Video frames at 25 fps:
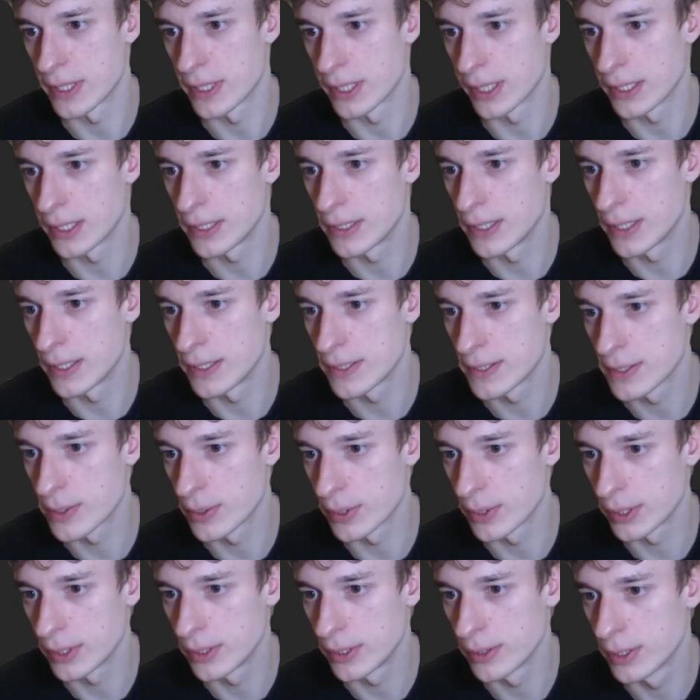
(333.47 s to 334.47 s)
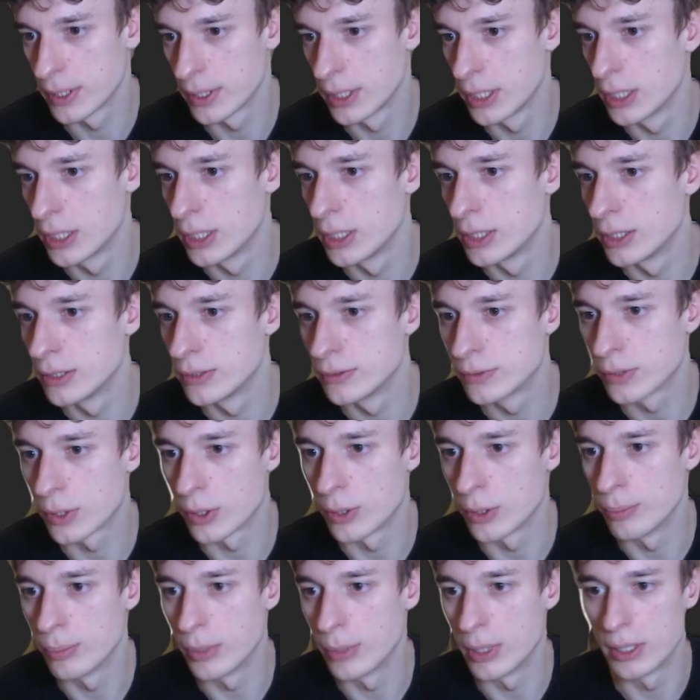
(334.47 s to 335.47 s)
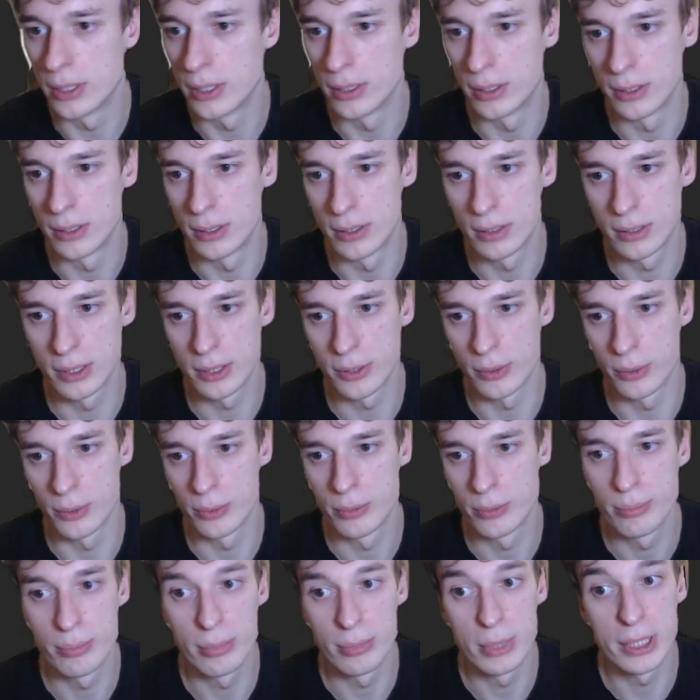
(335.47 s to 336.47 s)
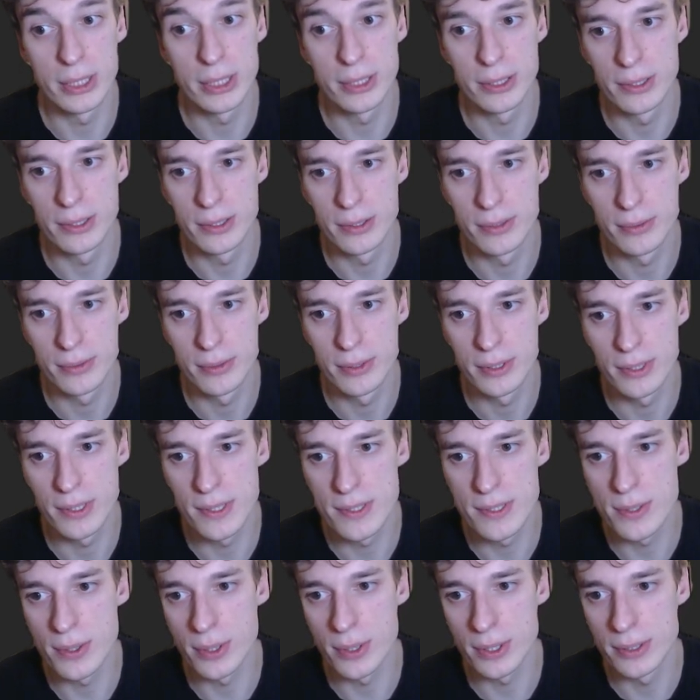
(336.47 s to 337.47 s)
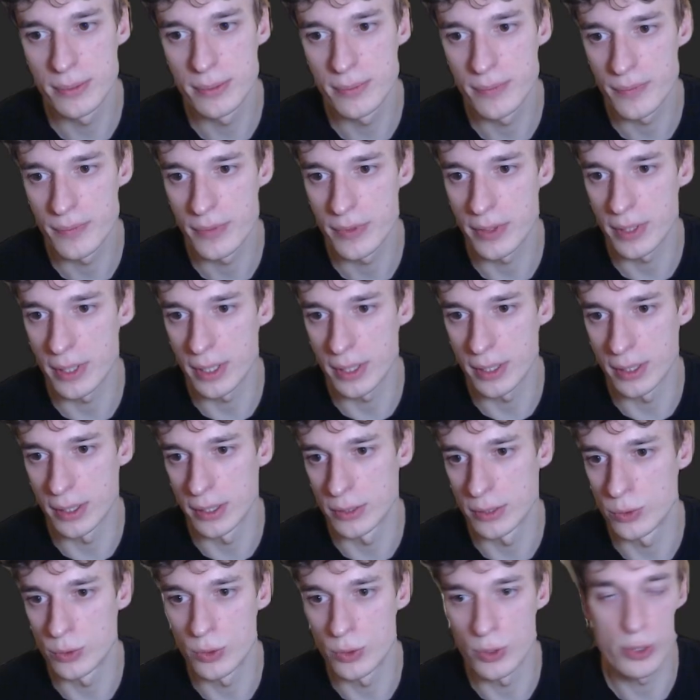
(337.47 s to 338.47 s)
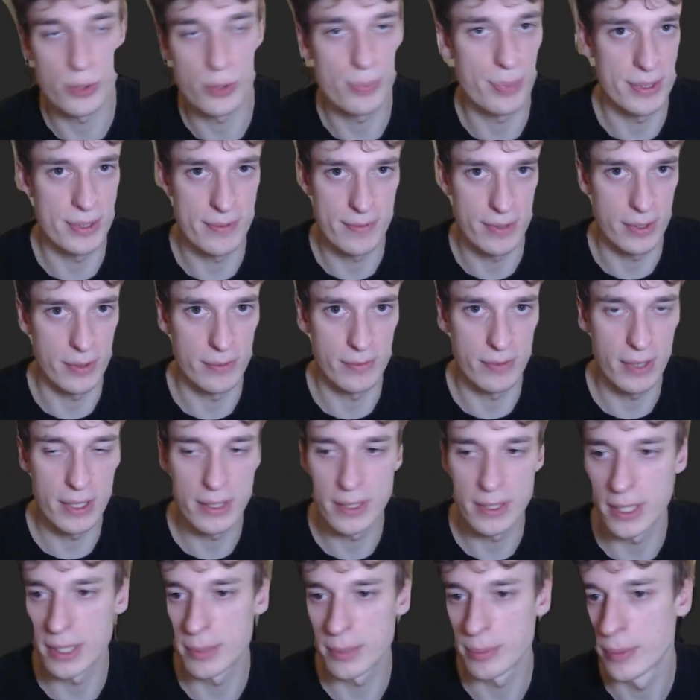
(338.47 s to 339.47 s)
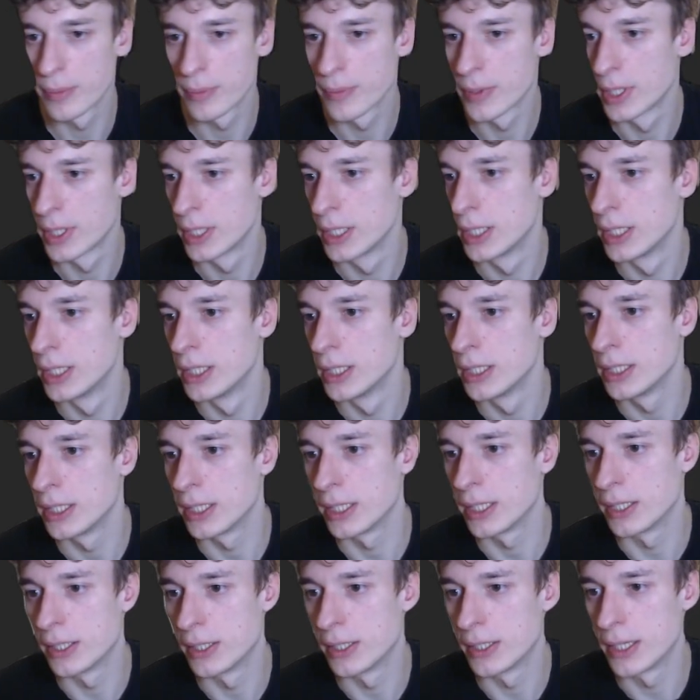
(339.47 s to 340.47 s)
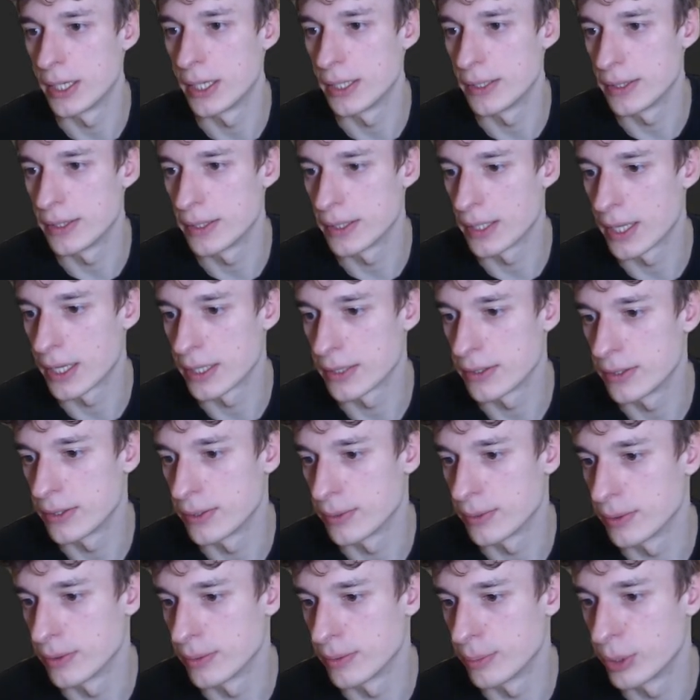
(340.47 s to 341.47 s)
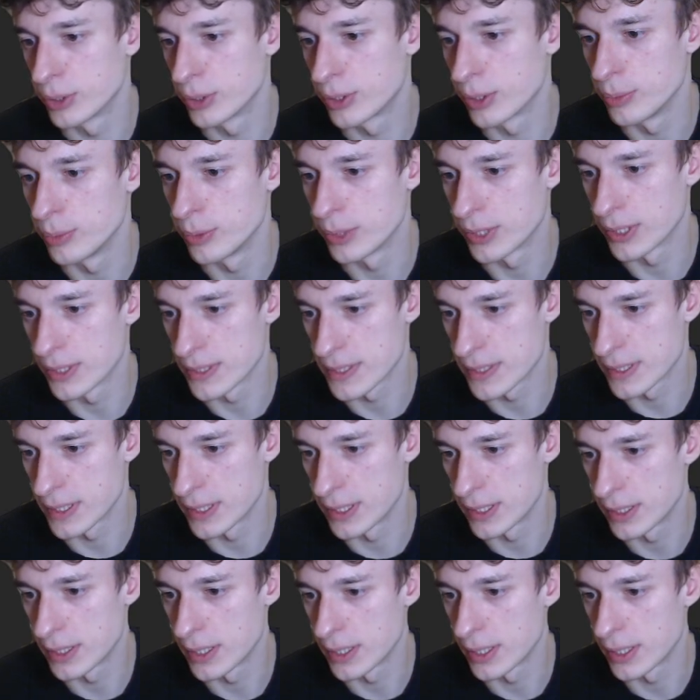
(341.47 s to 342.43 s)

read history from, I don't know, my history, and you just specify a file name. and at the bottom, you can say